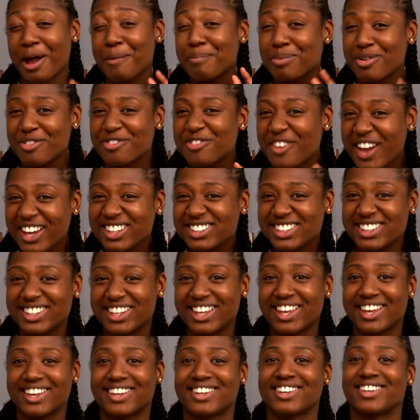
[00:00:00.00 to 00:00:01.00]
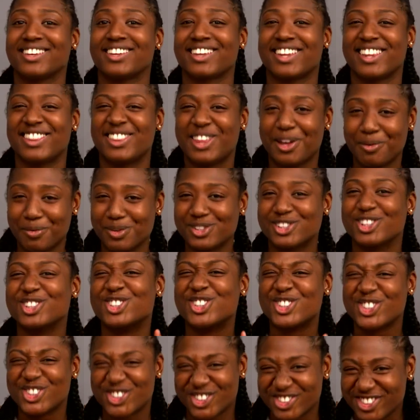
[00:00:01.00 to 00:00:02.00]
I perfected it, there was a
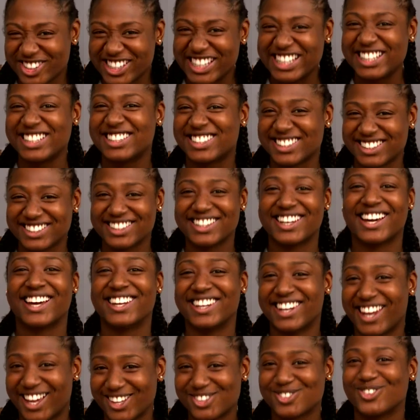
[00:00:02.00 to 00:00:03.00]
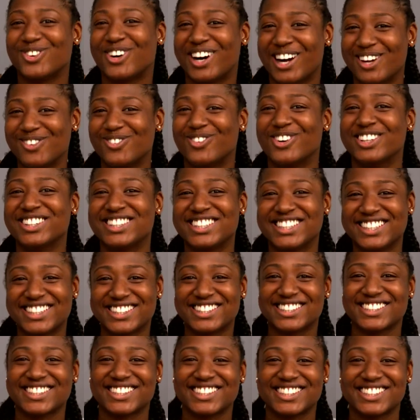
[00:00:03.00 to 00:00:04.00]
treat, and that's what I
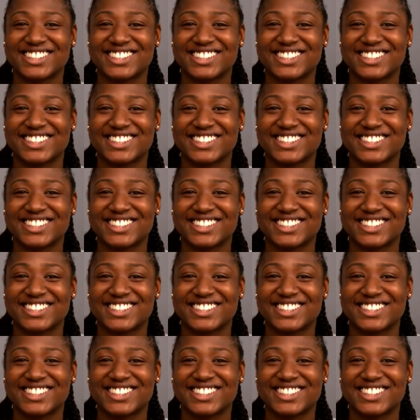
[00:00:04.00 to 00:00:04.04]
wanted.